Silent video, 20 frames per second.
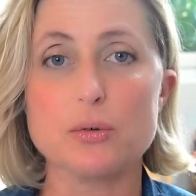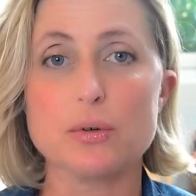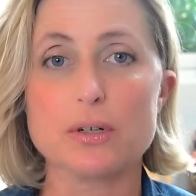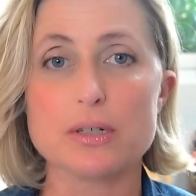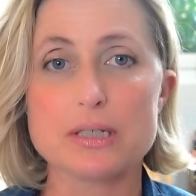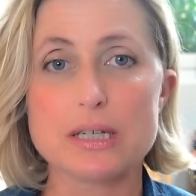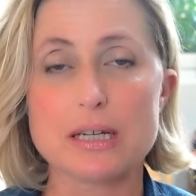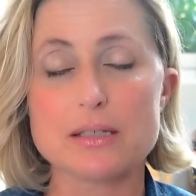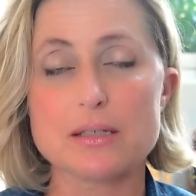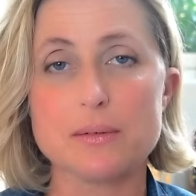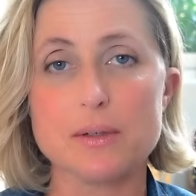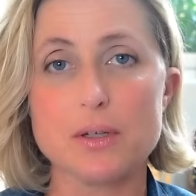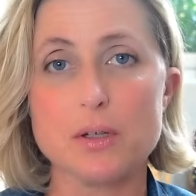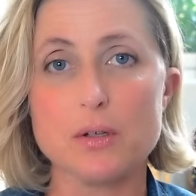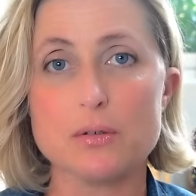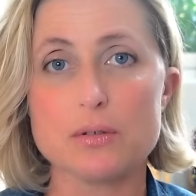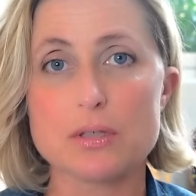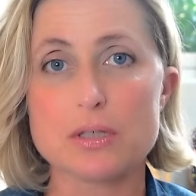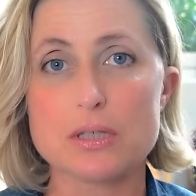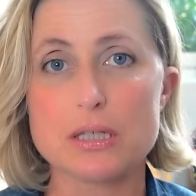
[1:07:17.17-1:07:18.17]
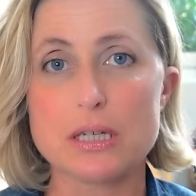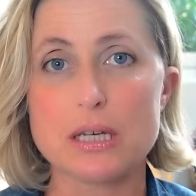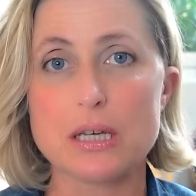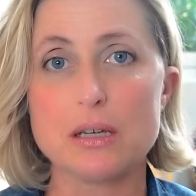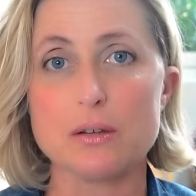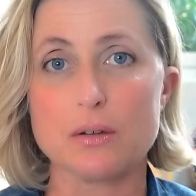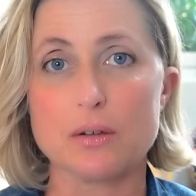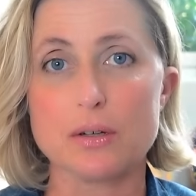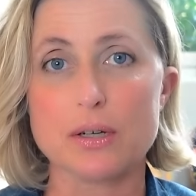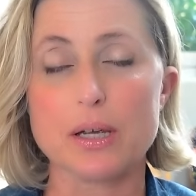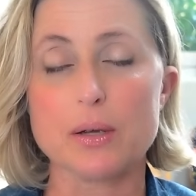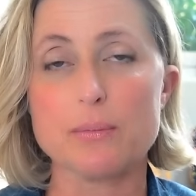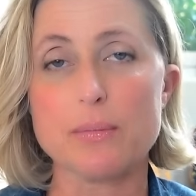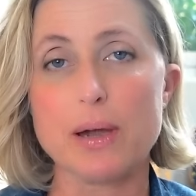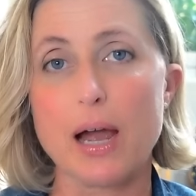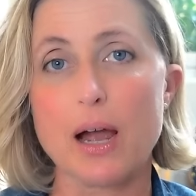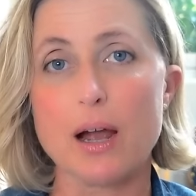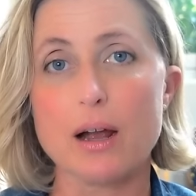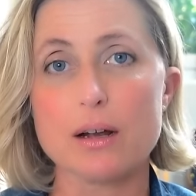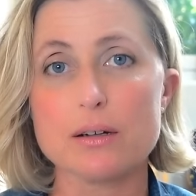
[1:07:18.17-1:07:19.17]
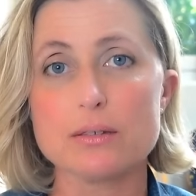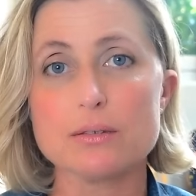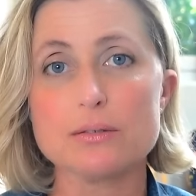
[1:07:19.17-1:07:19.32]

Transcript: or is that something you see looking back?